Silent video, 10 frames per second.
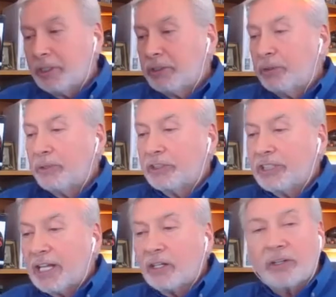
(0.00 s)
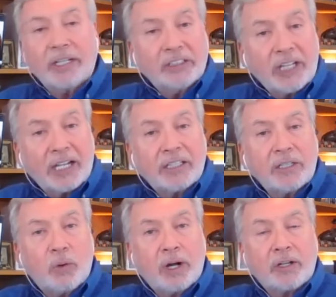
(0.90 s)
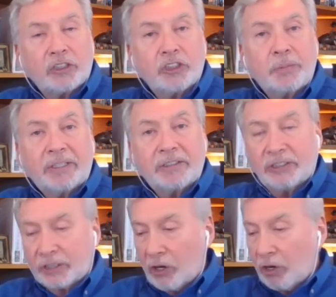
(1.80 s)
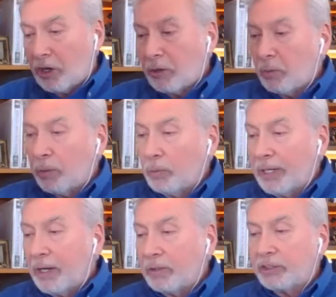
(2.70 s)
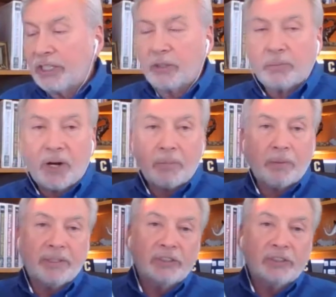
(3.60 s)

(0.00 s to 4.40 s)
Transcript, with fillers: to the seller exactly what our expenses are when we go to sell a property?